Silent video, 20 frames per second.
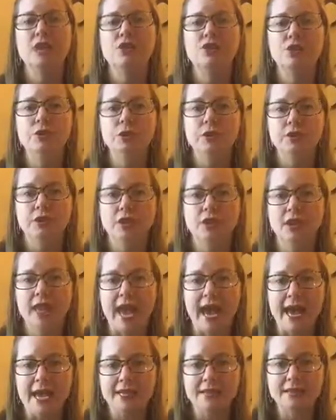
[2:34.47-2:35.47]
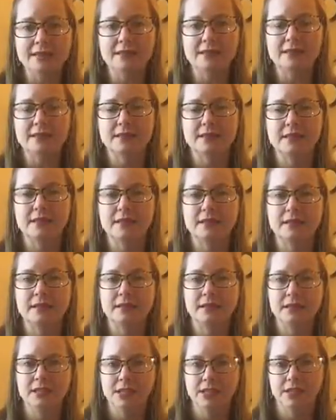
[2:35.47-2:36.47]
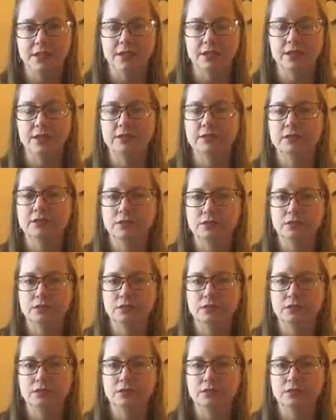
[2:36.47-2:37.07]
Do you know the last year,